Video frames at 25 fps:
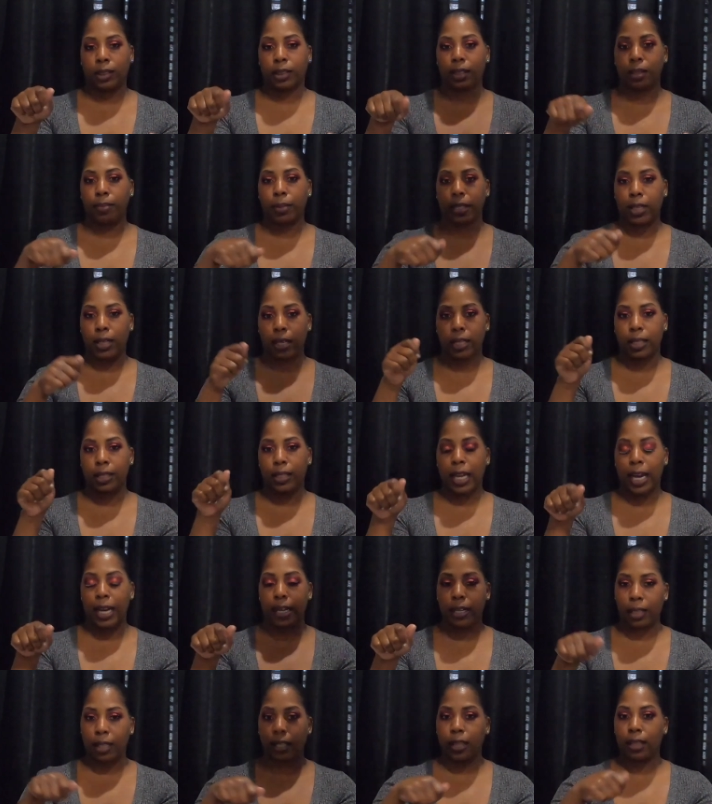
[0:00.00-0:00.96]
little
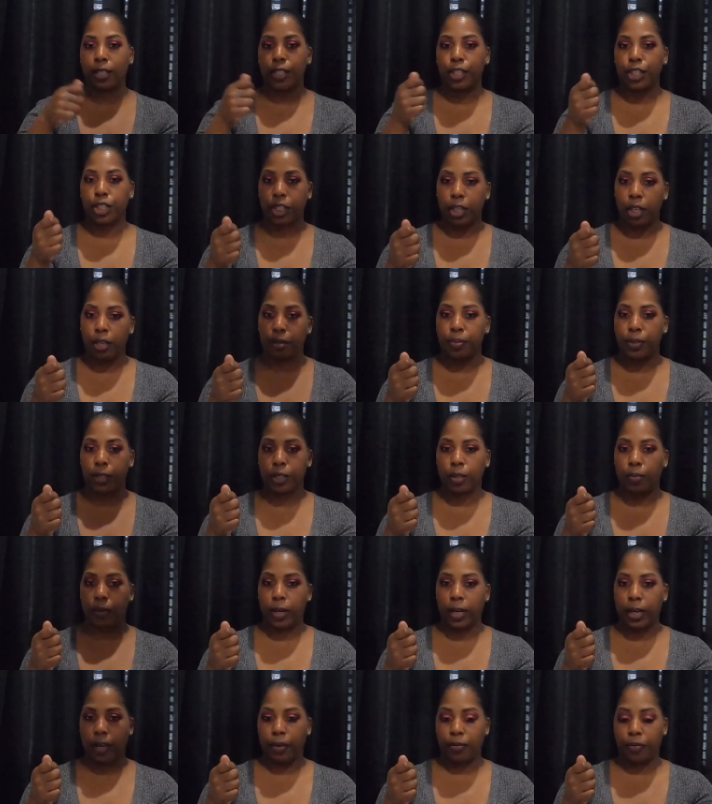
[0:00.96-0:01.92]
container, the little scoops or
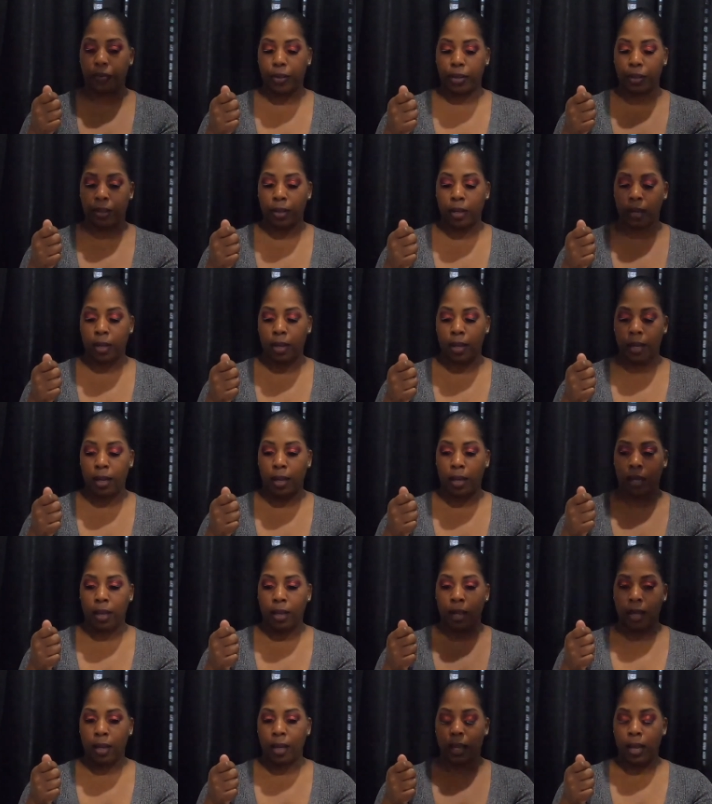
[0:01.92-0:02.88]
whatever.
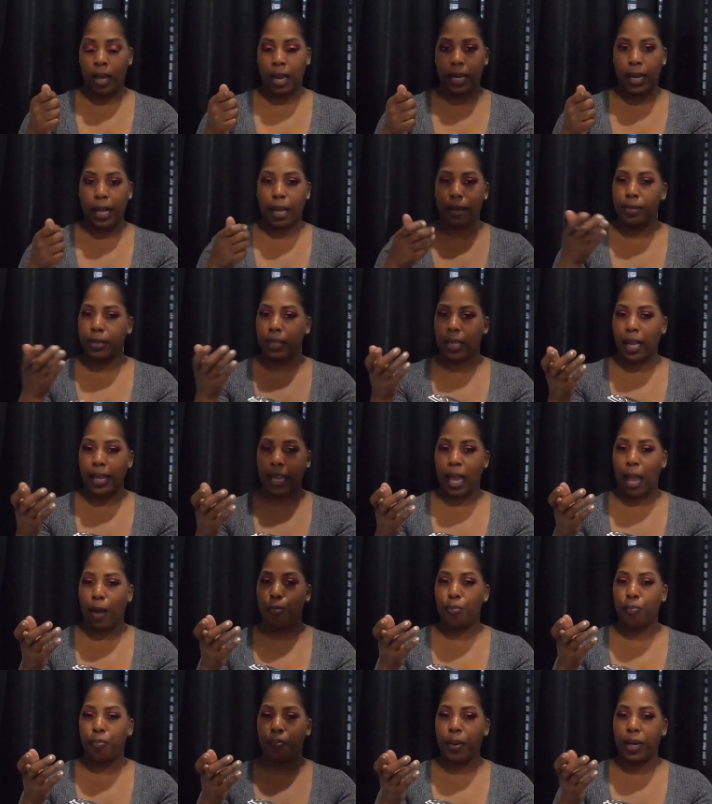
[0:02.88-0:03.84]
And I was like,
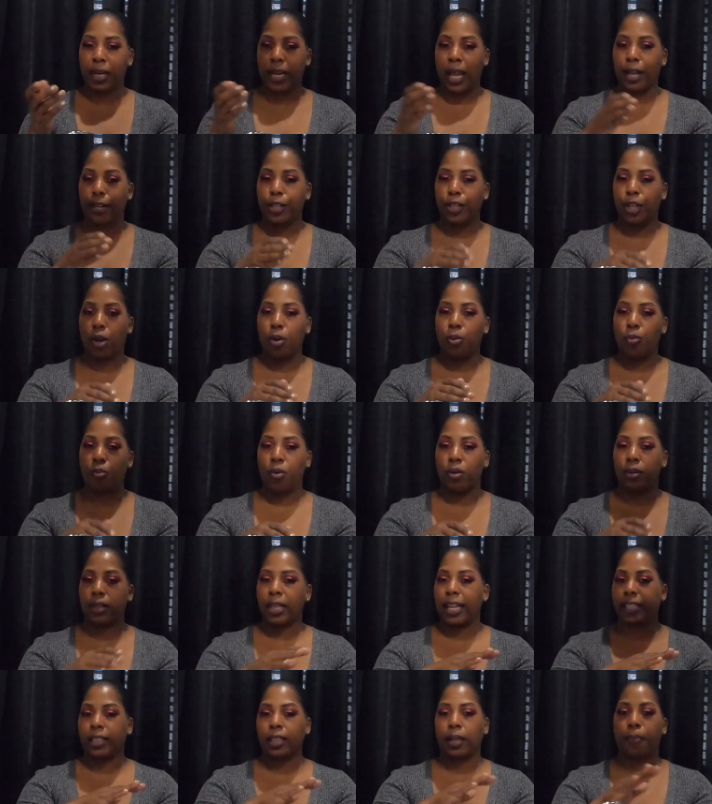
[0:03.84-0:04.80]
but I don't
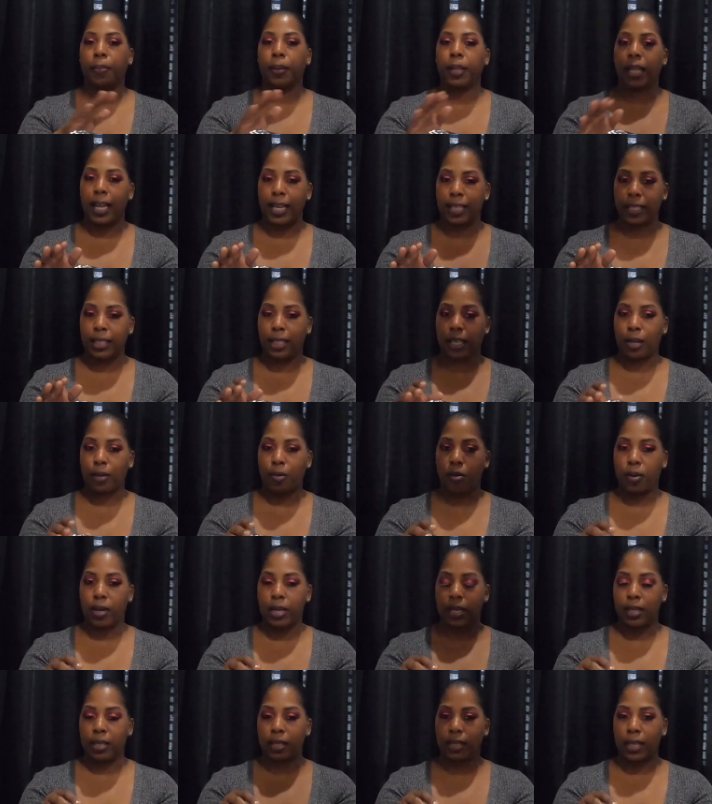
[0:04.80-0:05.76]
want like the plastic
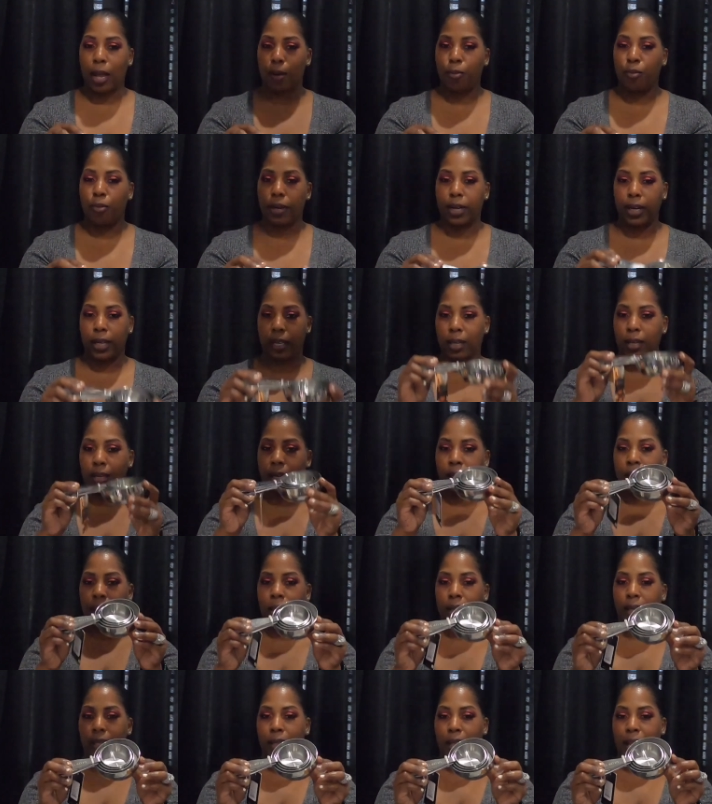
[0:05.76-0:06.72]
ones. I wanted
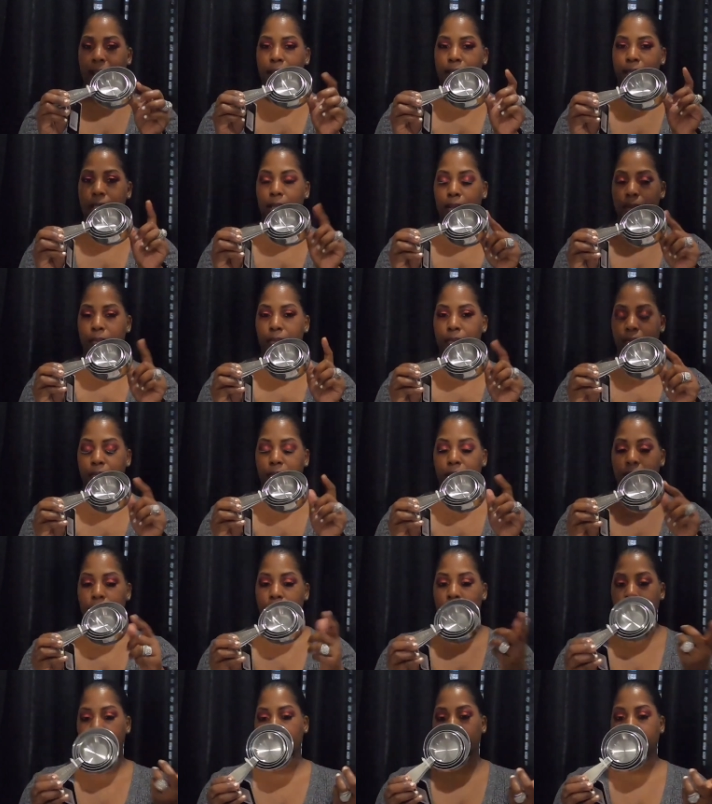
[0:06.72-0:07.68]
like some
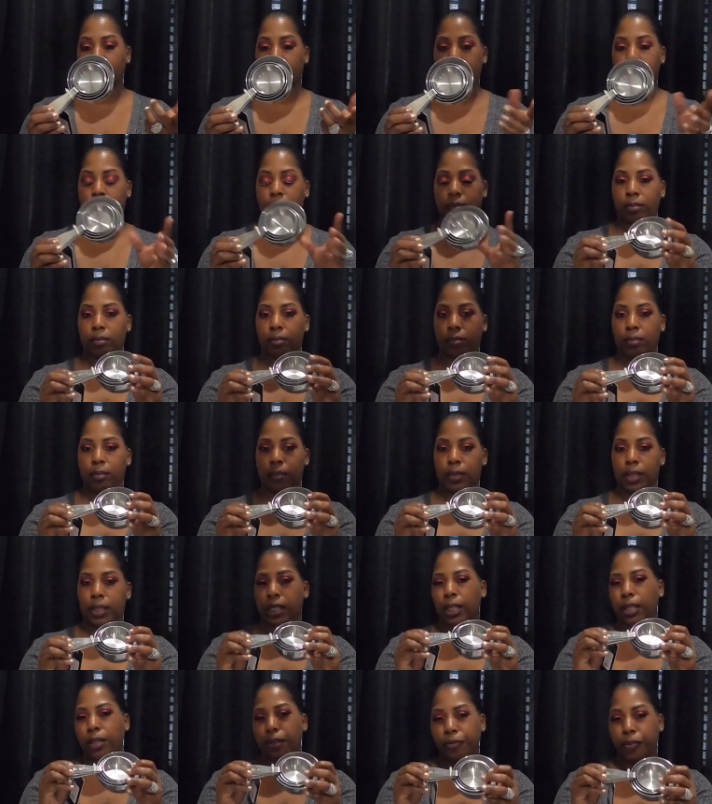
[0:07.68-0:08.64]

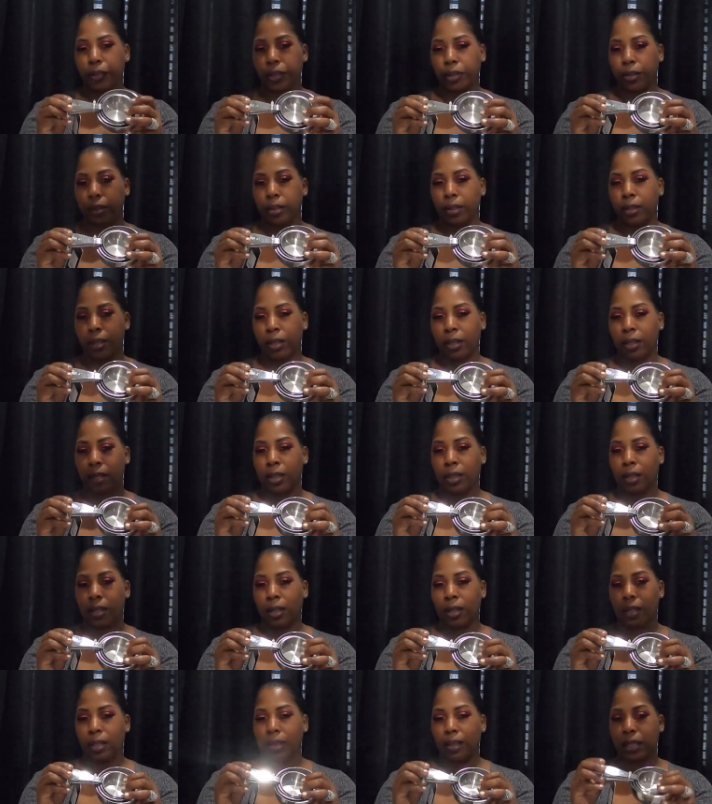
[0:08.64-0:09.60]
silver,
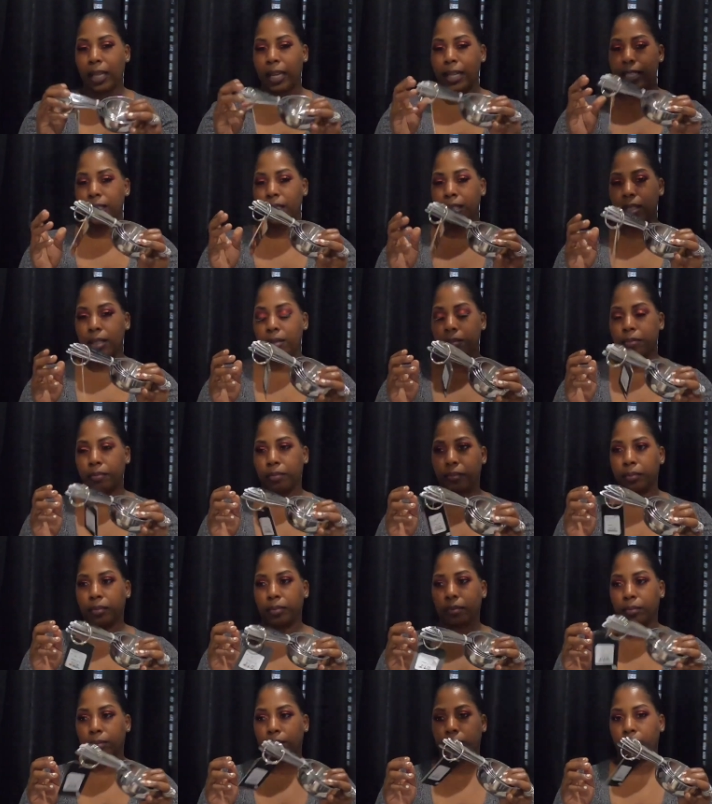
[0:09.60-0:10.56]
like
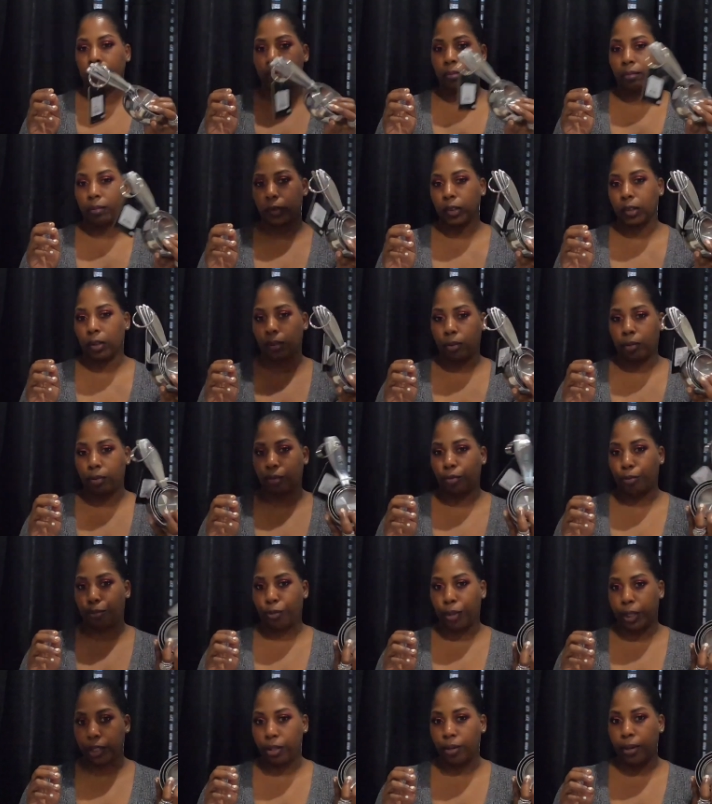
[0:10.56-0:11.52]
some
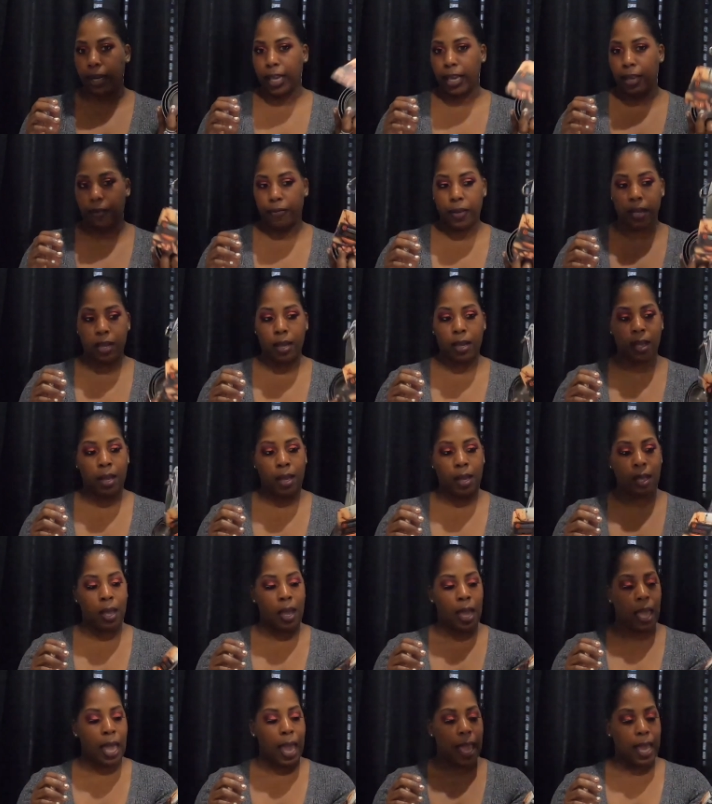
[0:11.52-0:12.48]
real heavy.
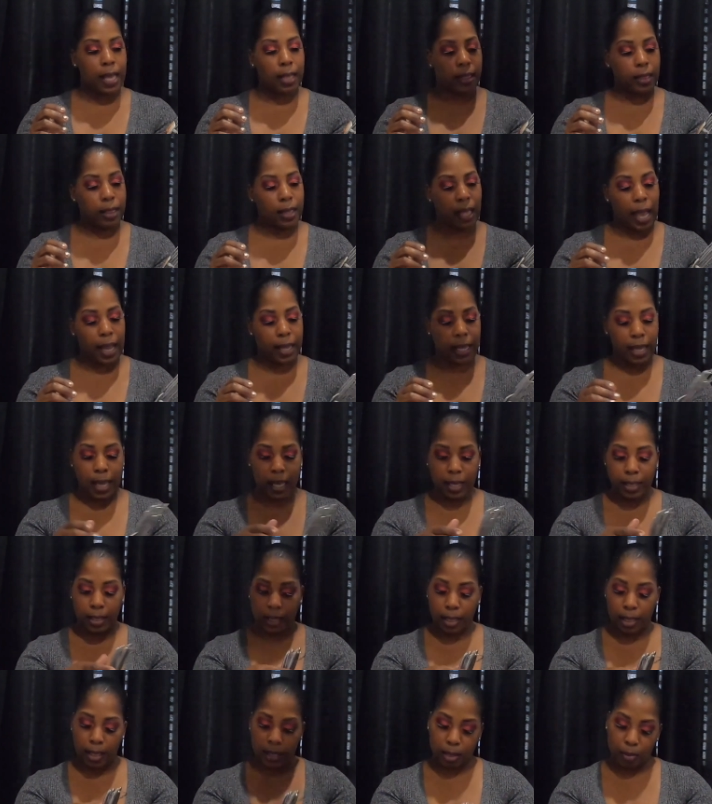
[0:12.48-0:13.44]
And I
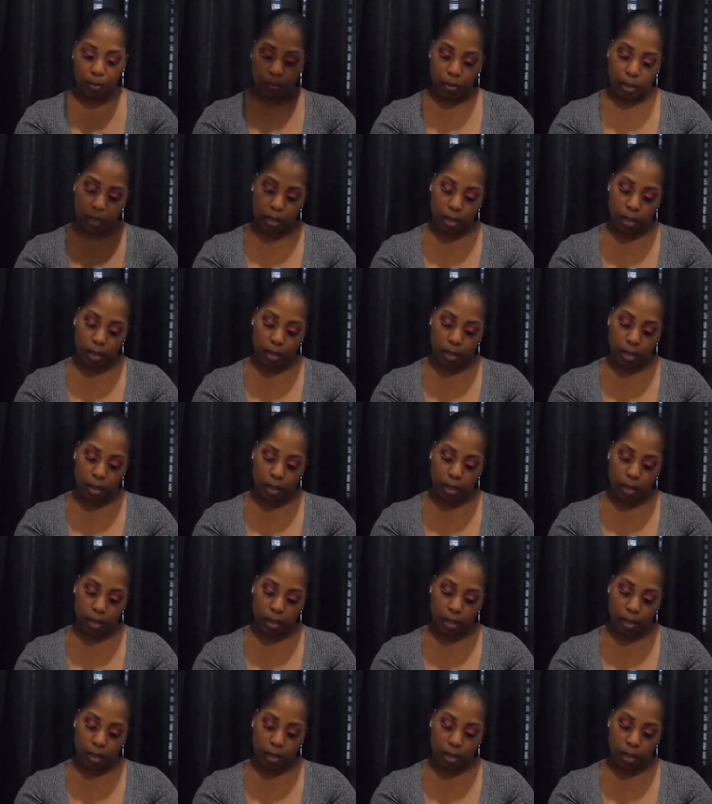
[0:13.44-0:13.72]
guess